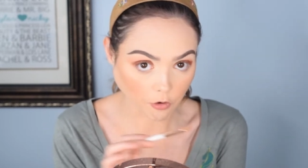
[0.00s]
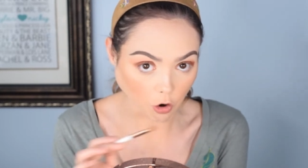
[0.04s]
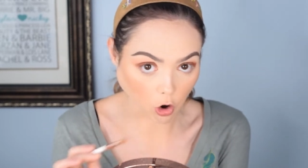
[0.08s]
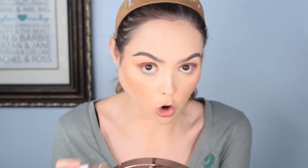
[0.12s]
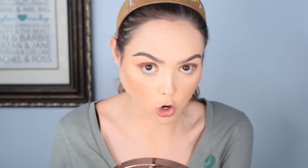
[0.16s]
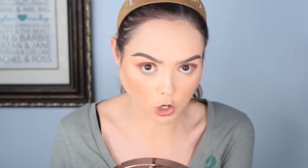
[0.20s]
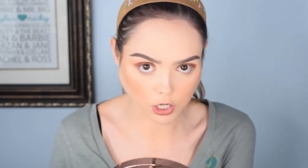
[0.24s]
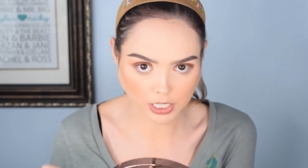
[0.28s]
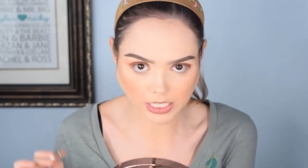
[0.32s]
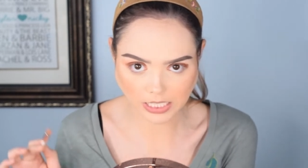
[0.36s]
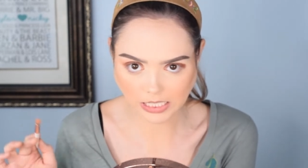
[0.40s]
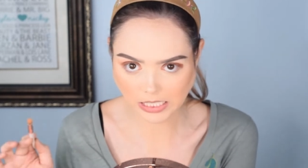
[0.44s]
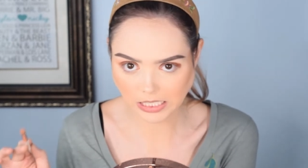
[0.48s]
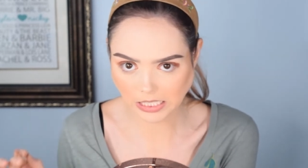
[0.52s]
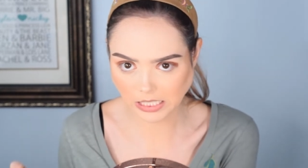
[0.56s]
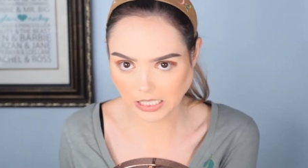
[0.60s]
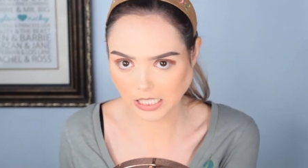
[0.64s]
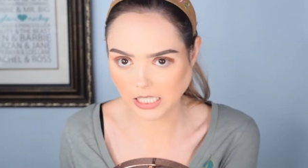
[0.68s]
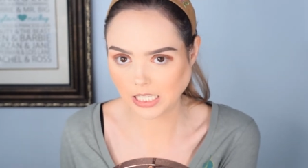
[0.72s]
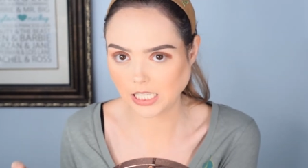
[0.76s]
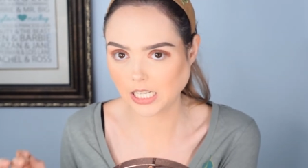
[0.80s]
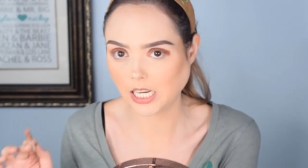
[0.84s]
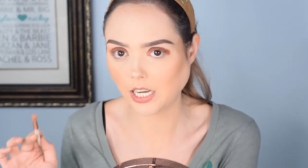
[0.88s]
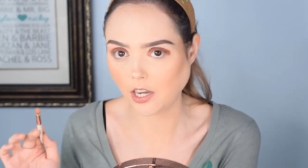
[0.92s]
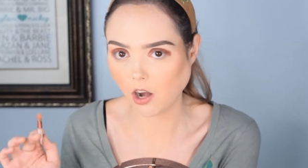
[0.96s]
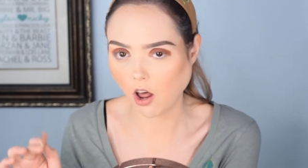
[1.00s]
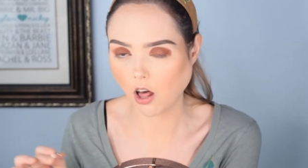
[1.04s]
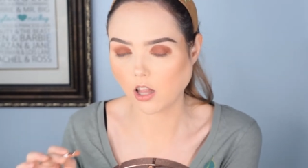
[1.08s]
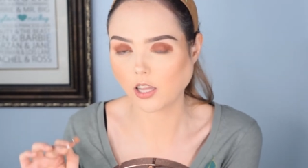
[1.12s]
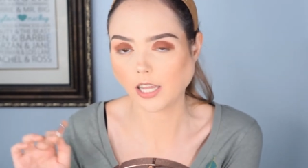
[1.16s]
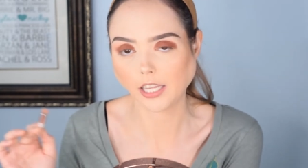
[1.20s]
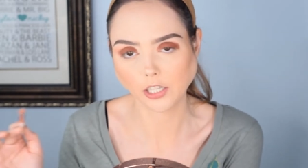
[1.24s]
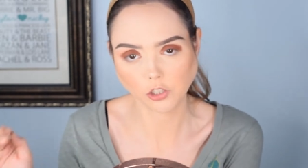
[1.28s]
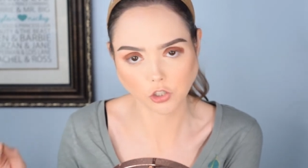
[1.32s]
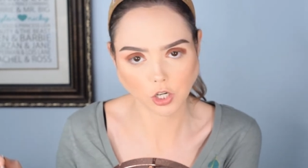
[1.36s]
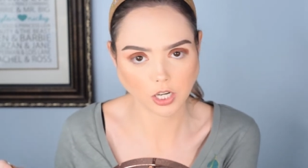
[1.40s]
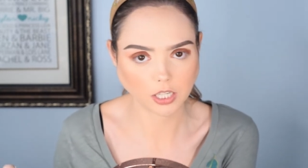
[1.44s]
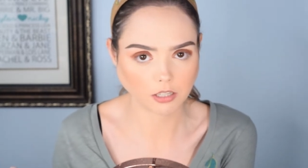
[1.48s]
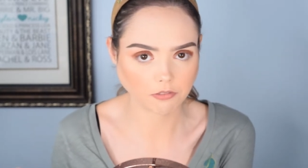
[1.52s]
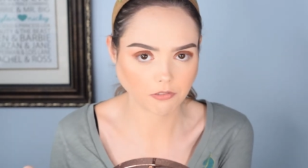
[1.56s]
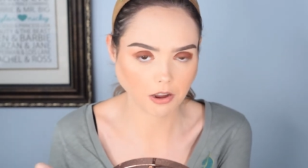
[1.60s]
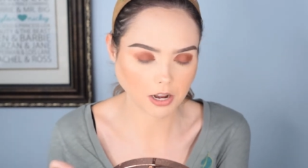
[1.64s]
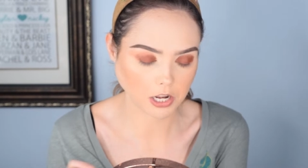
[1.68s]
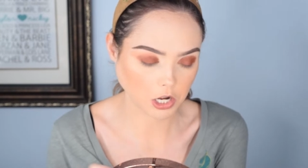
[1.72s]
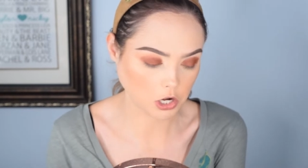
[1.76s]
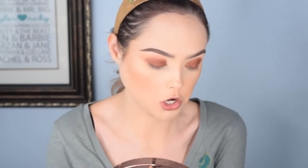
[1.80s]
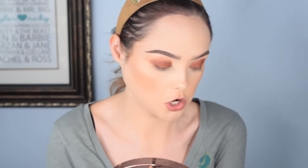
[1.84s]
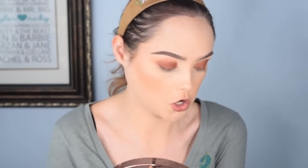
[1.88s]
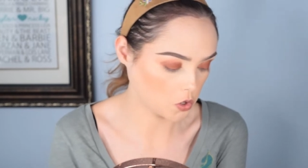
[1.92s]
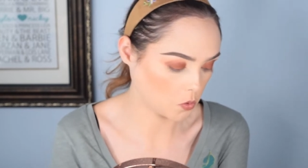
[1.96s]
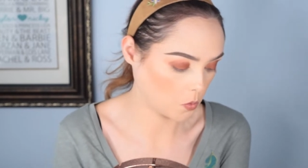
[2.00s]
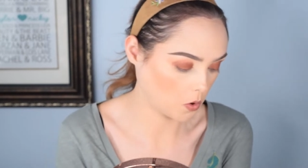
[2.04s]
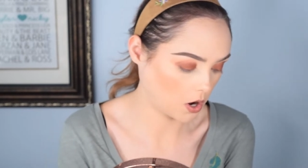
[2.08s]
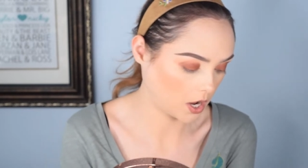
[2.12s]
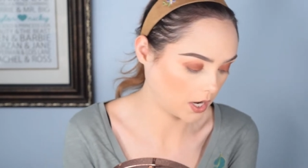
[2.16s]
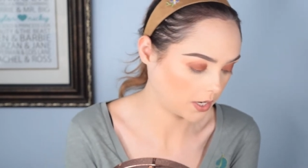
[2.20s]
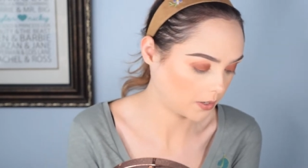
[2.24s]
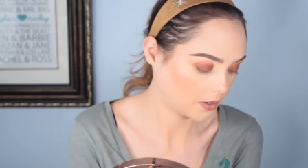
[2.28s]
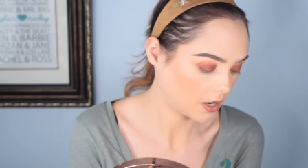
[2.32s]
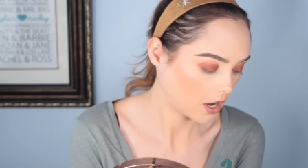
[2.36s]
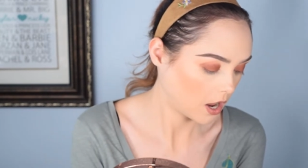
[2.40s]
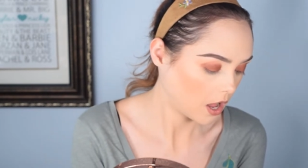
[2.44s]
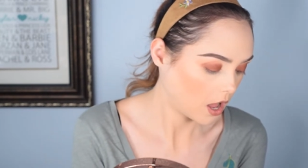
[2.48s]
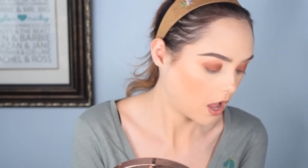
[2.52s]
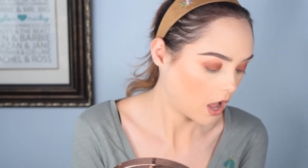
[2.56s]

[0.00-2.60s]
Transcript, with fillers: already seen and not like trying to find a new one,